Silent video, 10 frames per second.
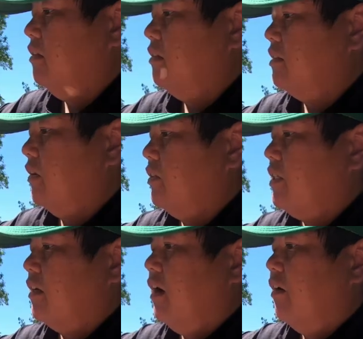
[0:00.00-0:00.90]
this is how you
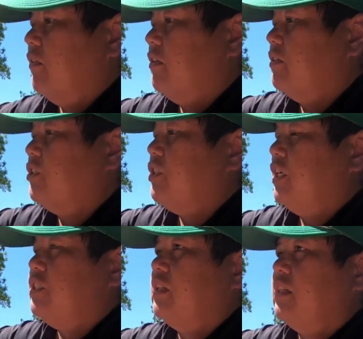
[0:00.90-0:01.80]
take it off and you can
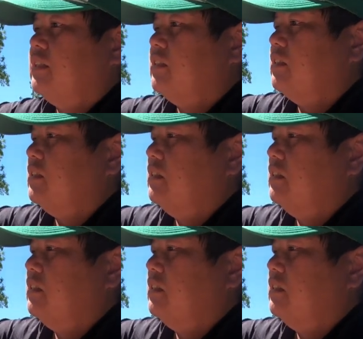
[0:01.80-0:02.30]
change the lens.